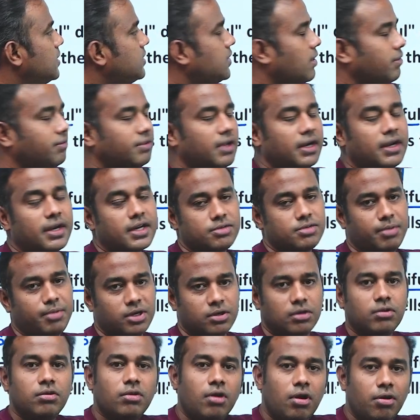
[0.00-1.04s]
of that
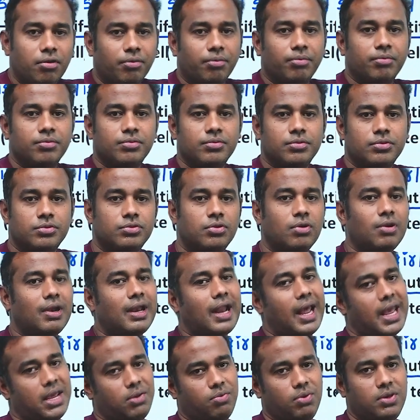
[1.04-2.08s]
respective noun. So
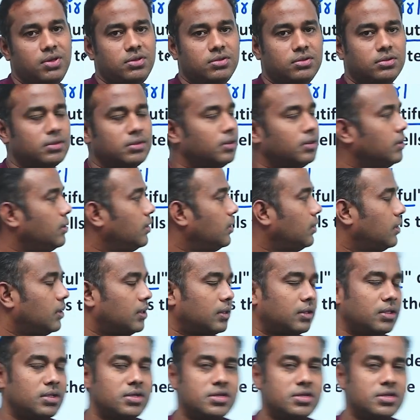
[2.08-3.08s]
likewise, this